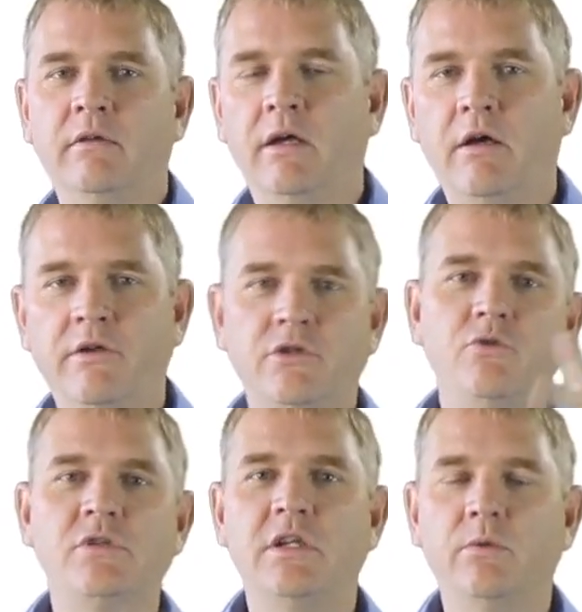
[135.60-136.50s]
on
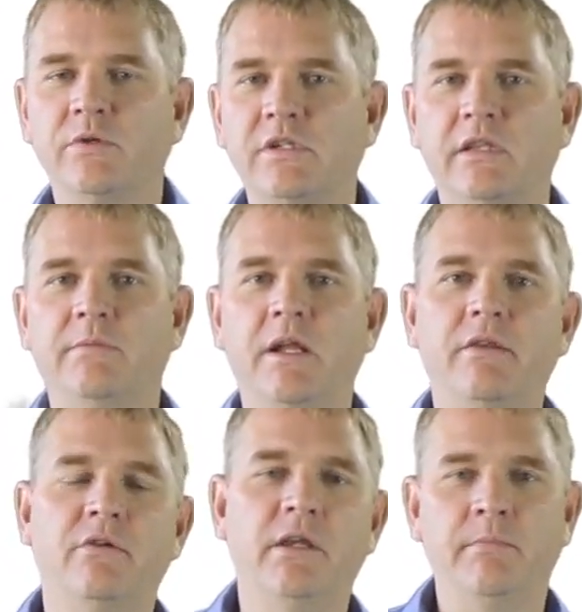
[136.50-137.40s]
Tuesday it will send them
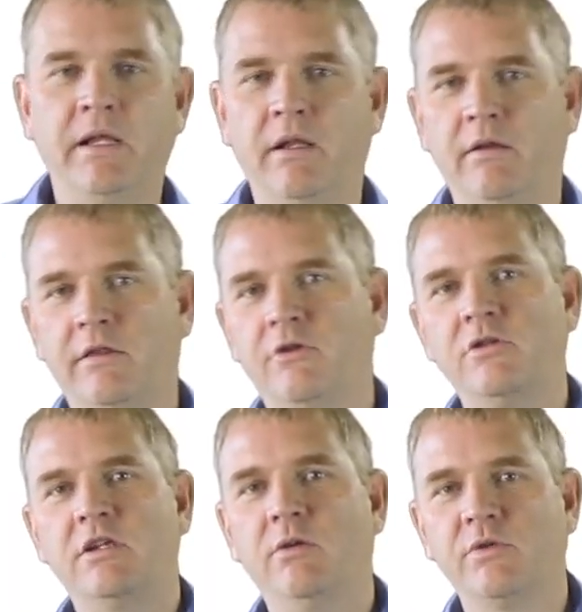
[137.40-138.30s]
another email, and on
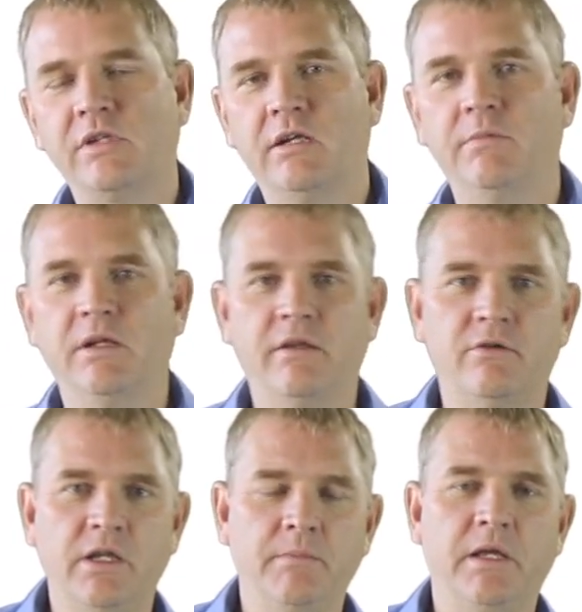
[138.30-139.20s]
Thursday it will send them
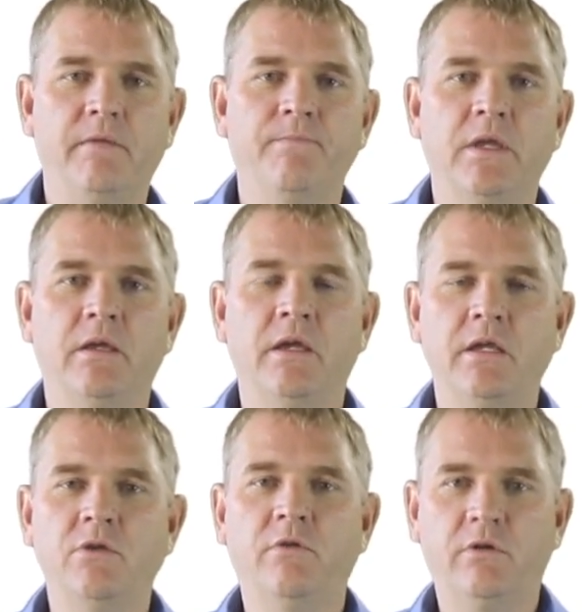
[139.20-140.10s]
another email.
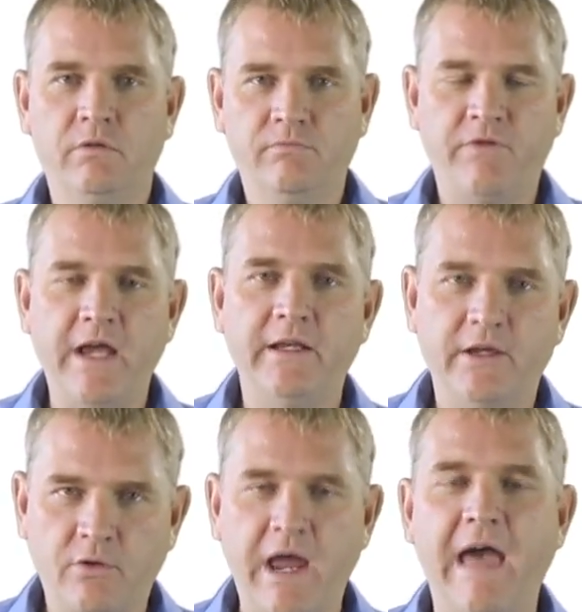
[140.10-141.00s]
And you finally
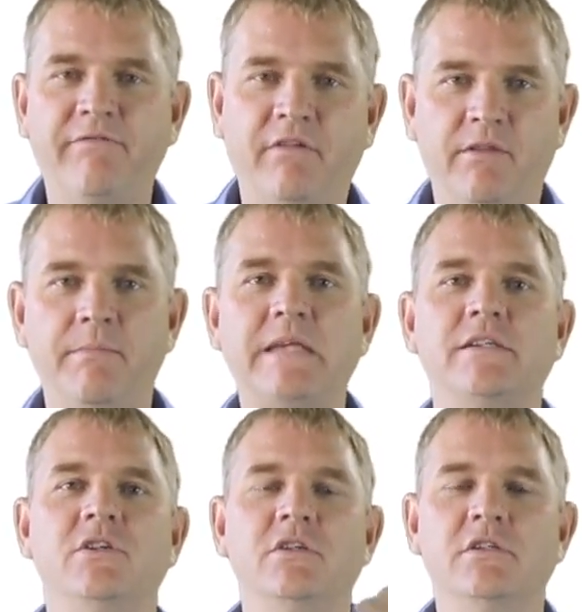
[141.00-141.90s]
craft the
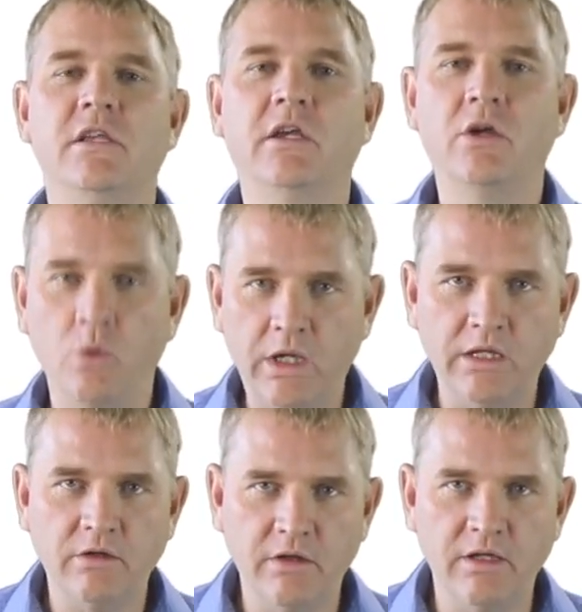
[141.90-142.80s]
messages that go
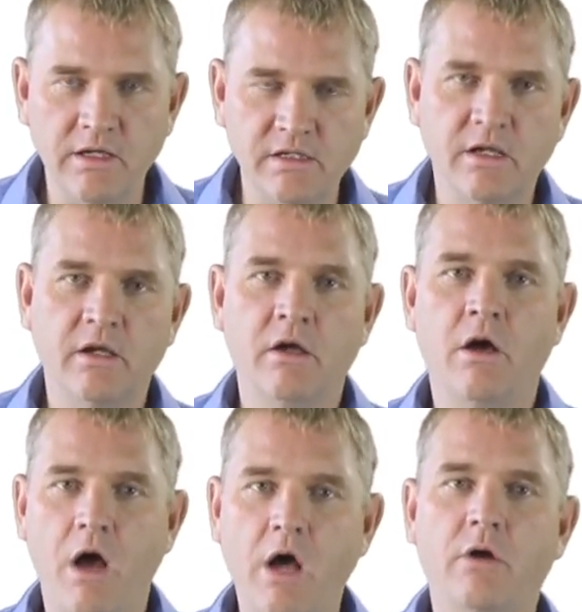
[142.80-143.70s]
into these
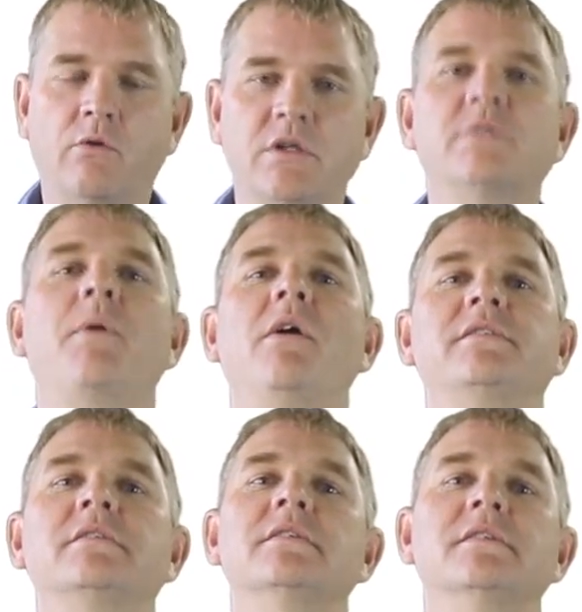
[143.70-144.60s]
auto
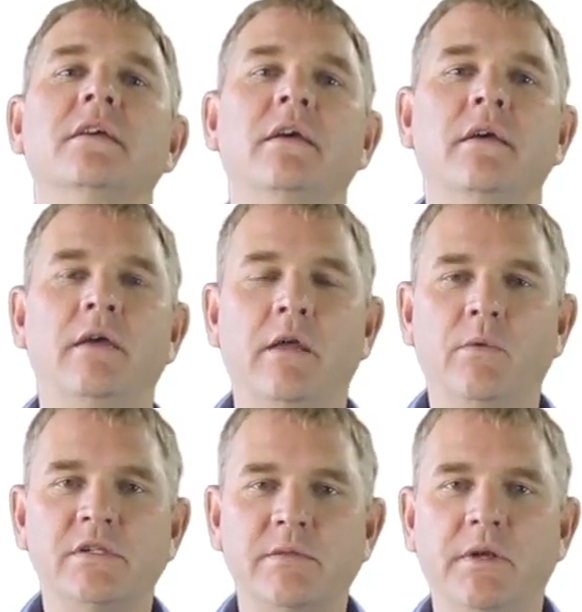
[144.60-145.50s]
responses. And
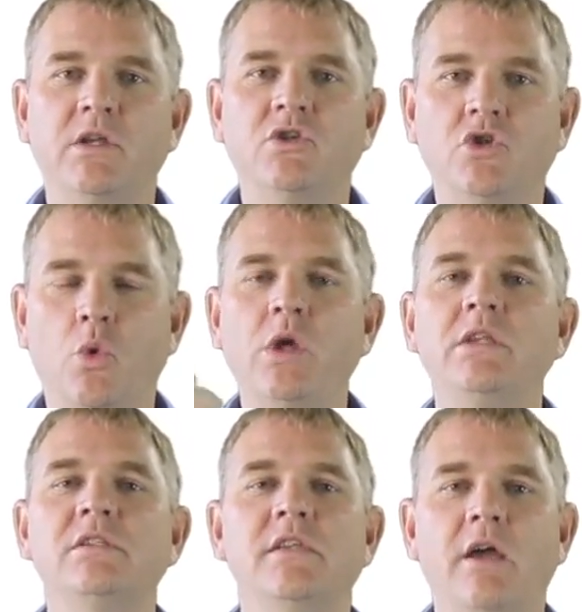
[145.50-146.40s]
when somebody
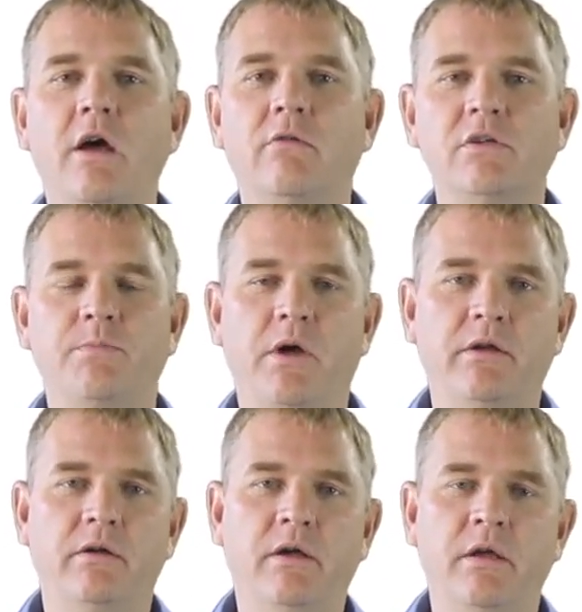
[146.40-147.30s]
joins the
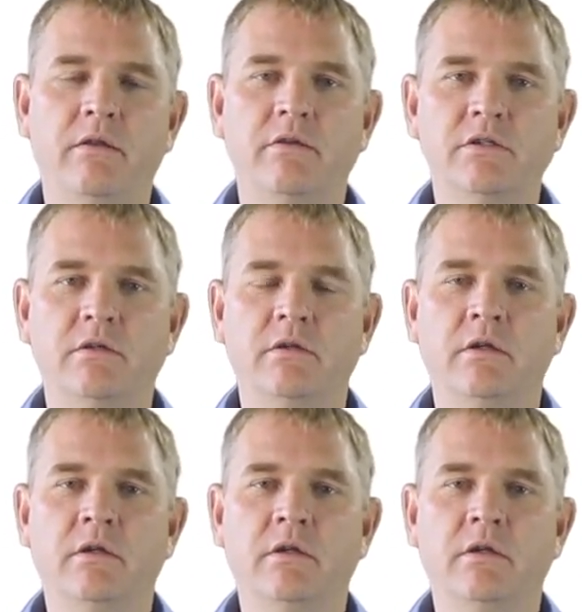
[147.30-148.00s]
autoresponder, there's